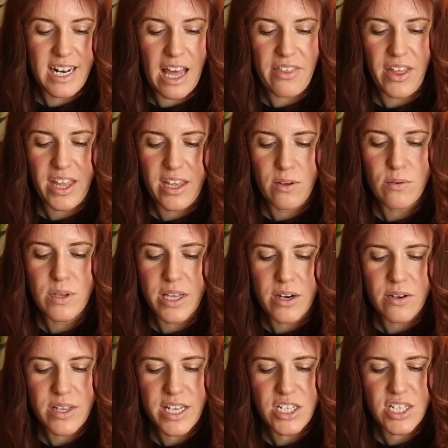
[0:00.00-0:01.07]
Nothing. You
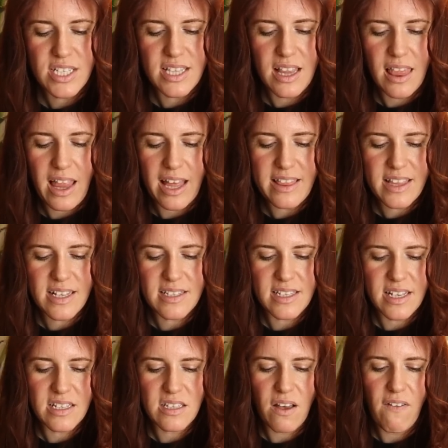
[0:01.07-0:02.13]
literally just let the
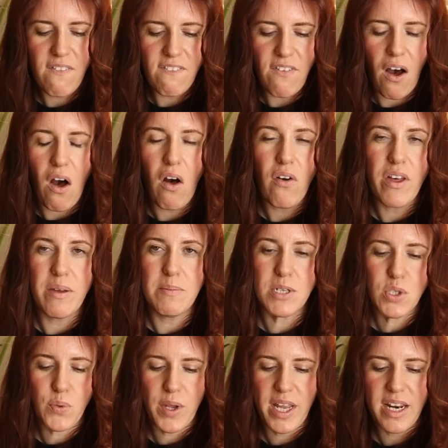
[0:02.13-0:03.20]
seeds fall in
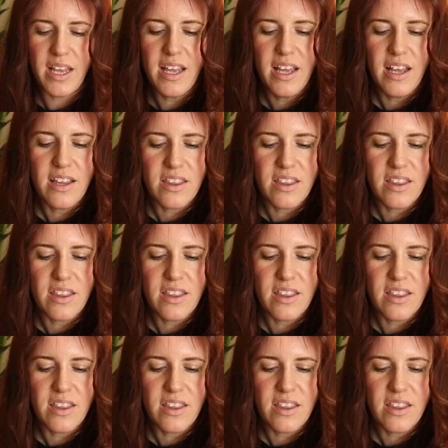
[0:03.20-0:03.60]
between